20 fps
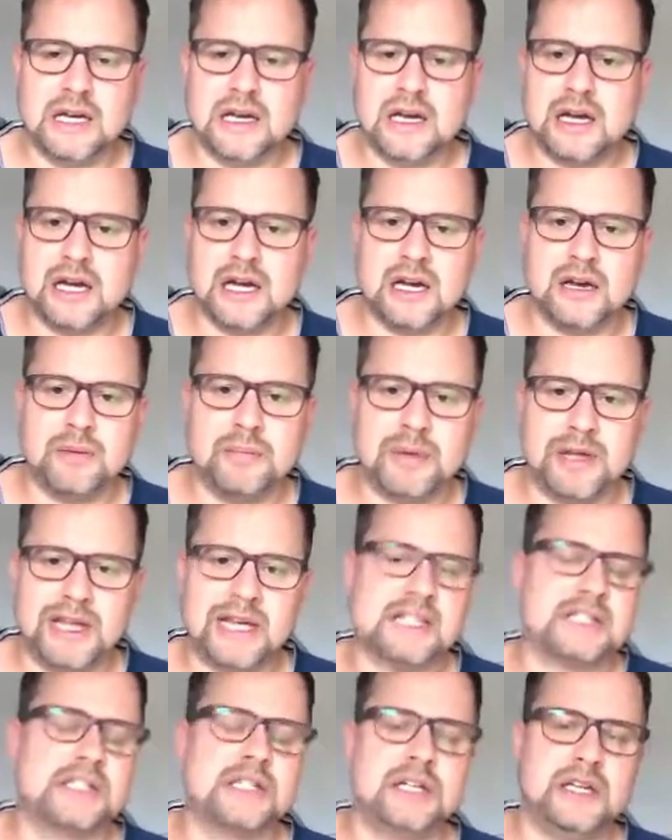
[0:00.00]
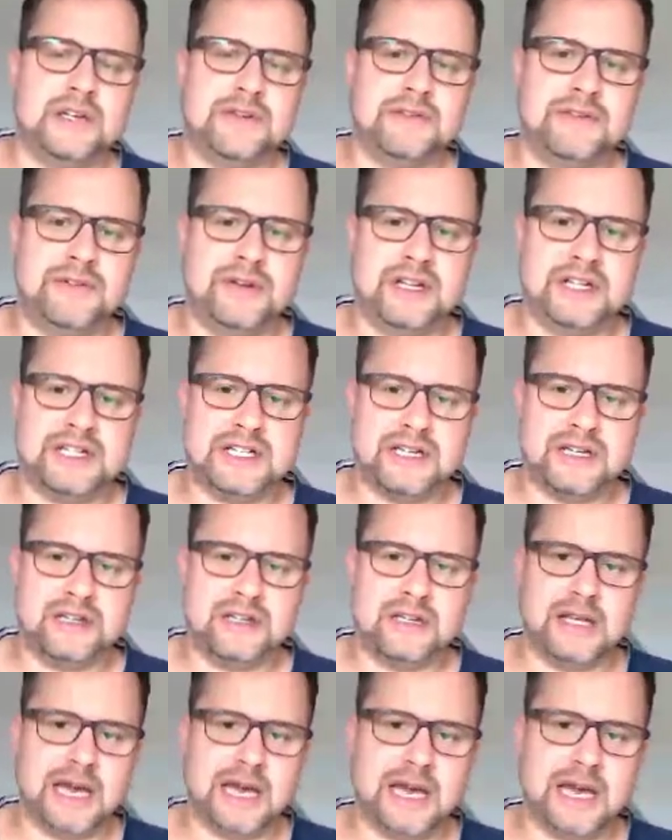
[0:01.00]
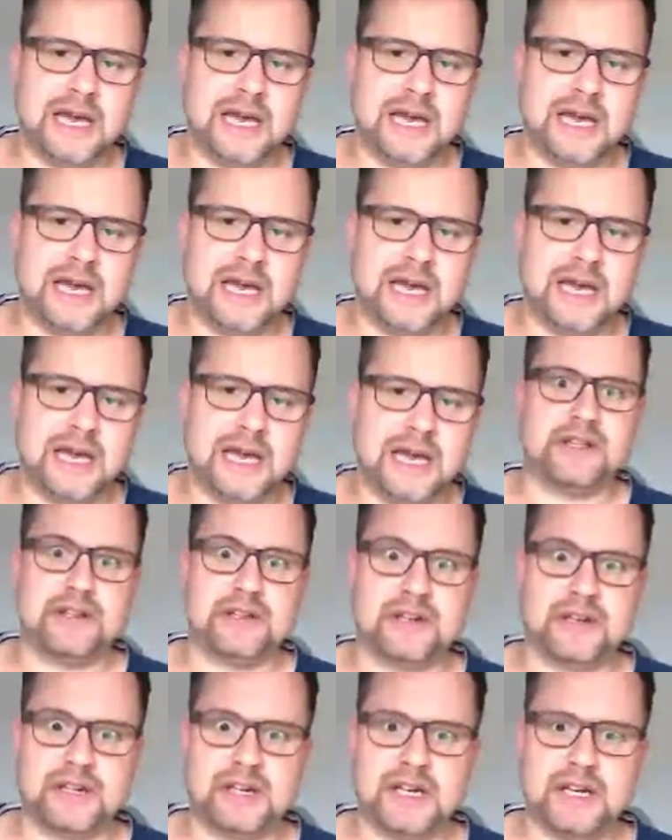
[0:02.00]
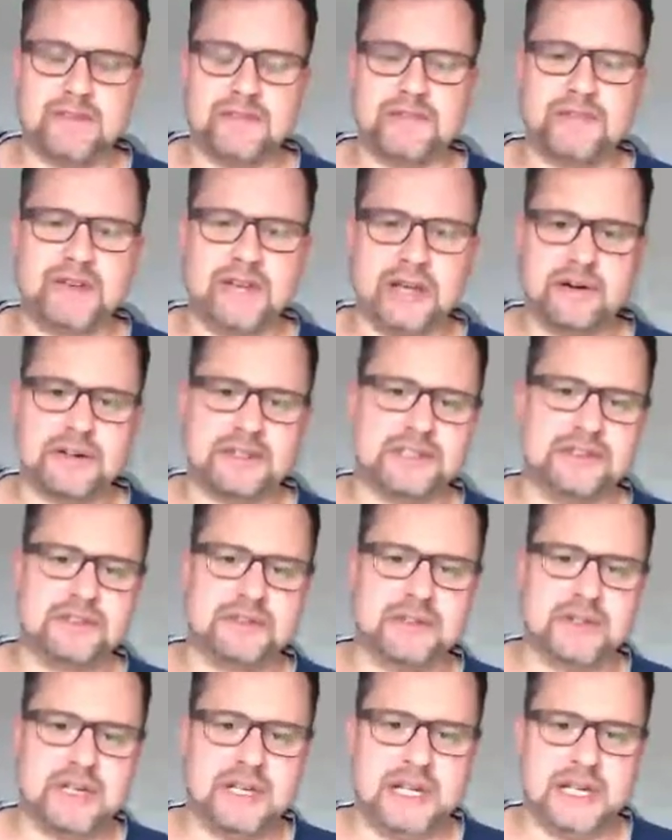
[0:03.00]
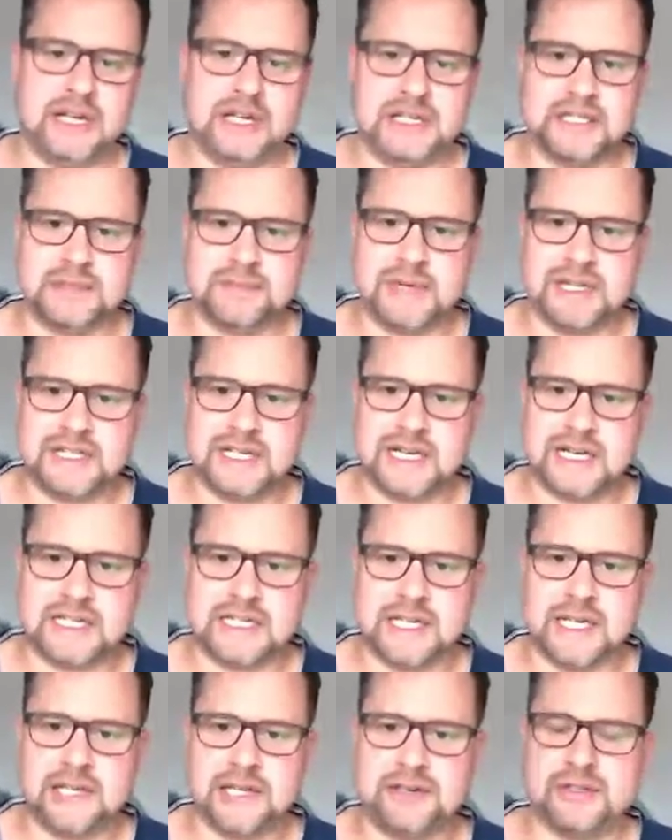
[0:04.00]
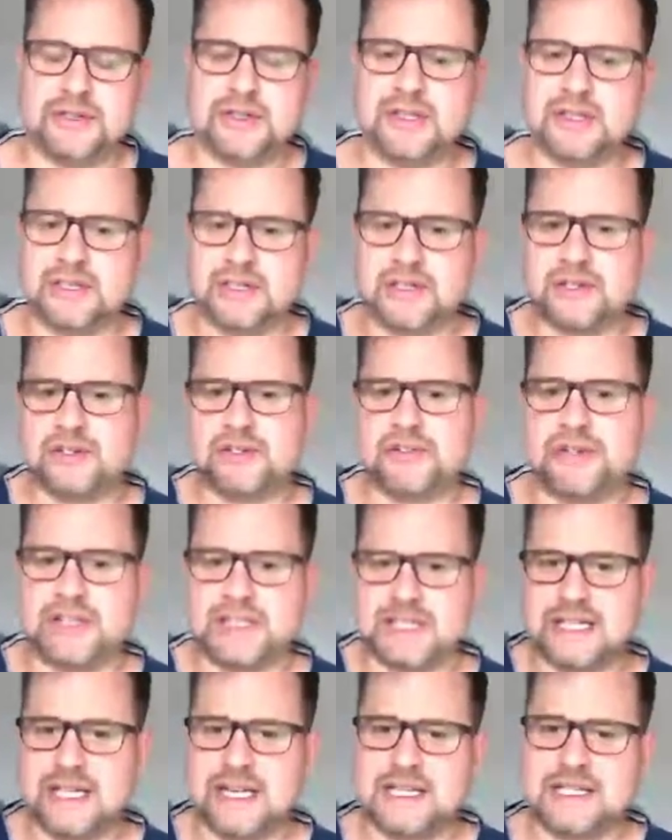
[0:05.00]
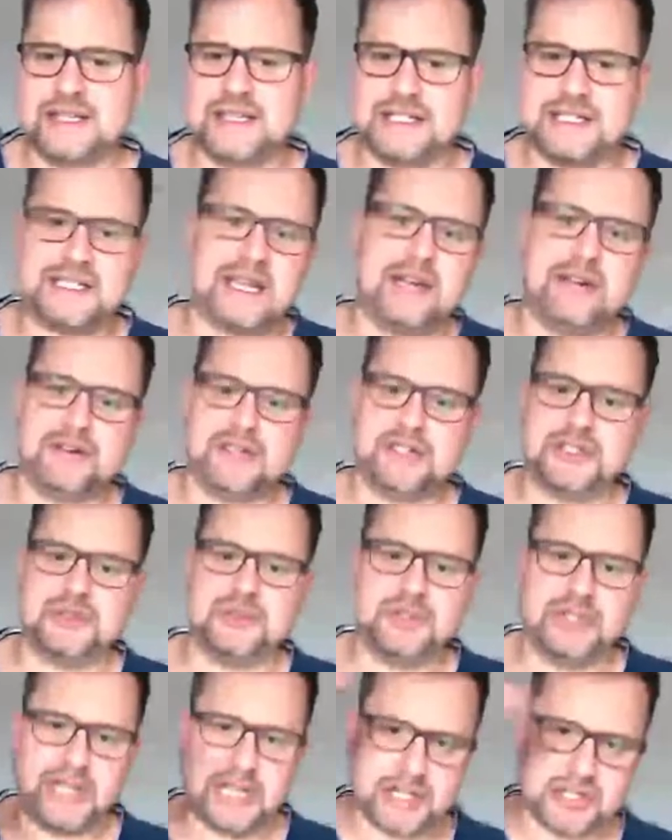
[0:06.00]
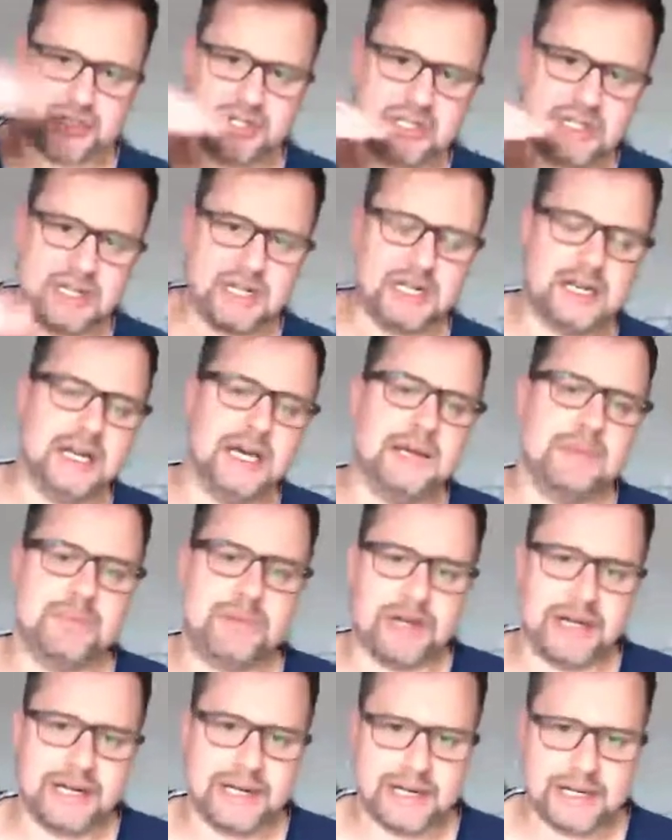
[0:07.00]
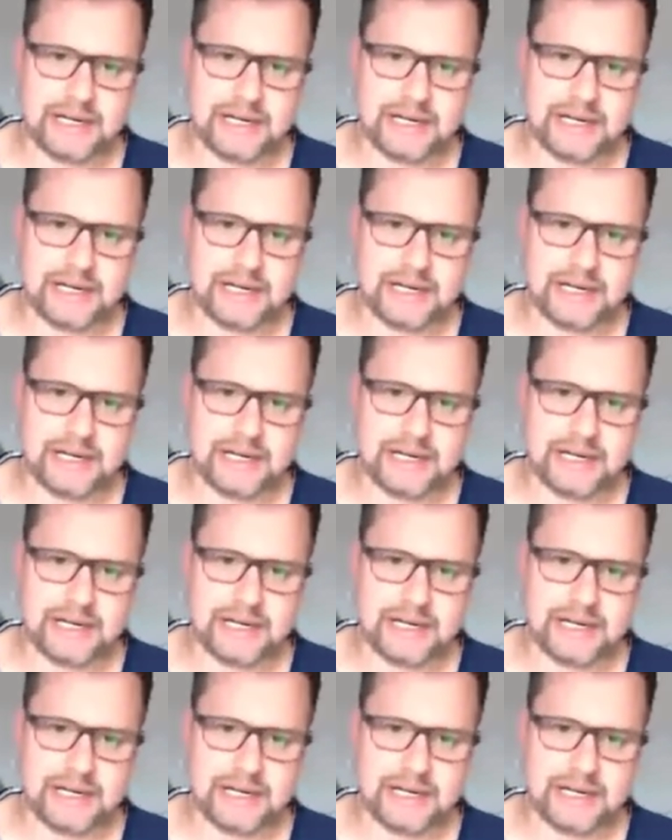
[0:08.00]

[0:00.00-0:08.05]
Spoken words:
but actually, line break is just another kind of character, and my text editor translates this character to an actual line break.